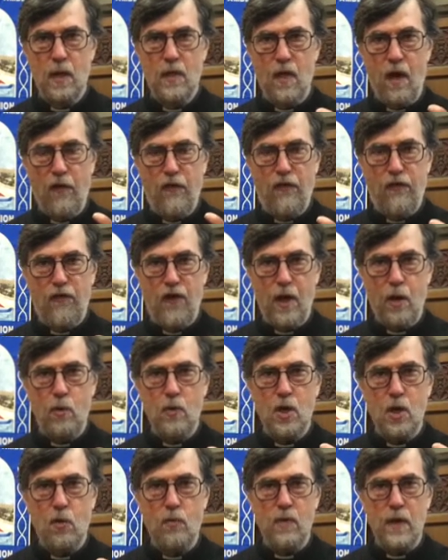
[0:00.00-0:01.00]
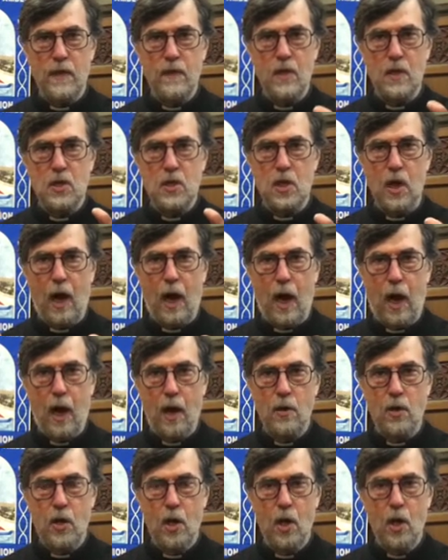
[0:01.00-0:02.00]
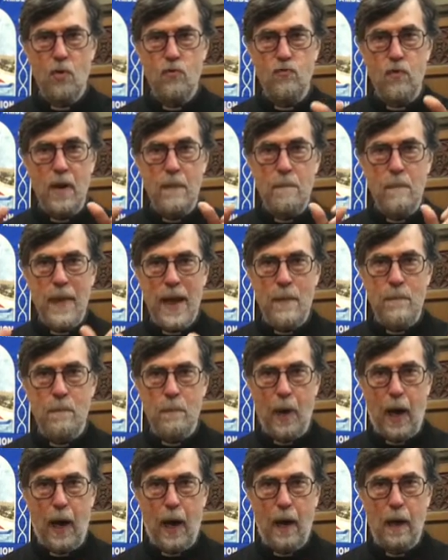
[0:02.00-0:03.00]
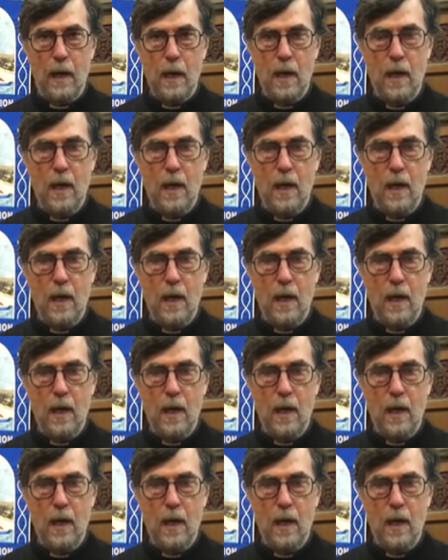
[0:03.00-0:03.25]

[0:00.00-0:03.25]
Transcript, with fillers: that feel you're in the dark, remember